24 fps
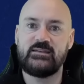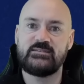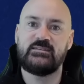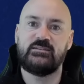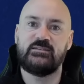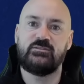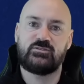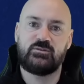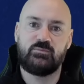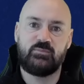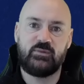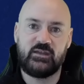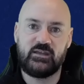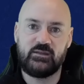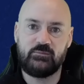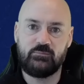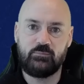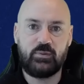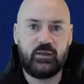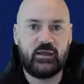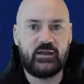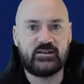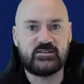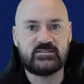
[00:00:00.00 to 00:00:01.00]
as they look to bring
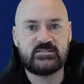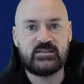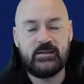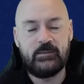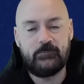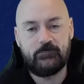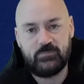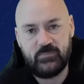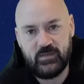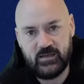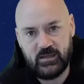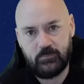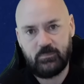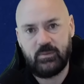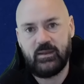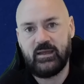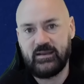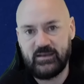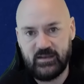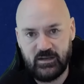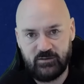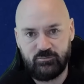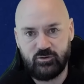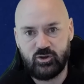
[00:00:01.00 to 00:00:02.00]
in players that can
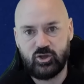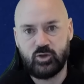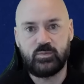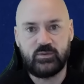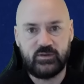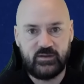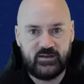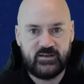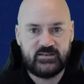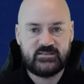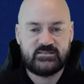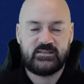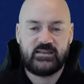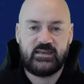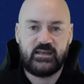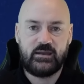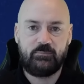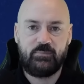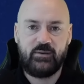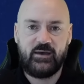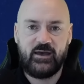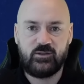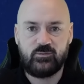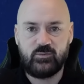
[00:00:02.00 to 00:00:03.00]
play there for a couple of years and get
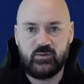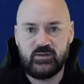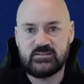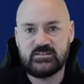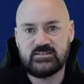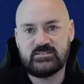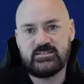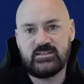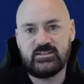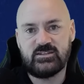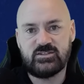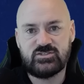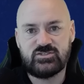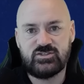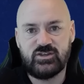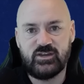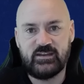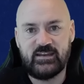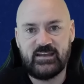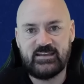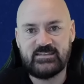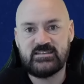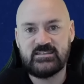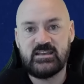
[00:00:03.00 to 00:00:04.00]
a pathway into the senior
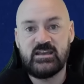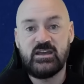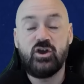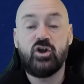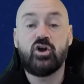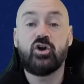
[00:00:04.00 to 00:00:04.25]
side as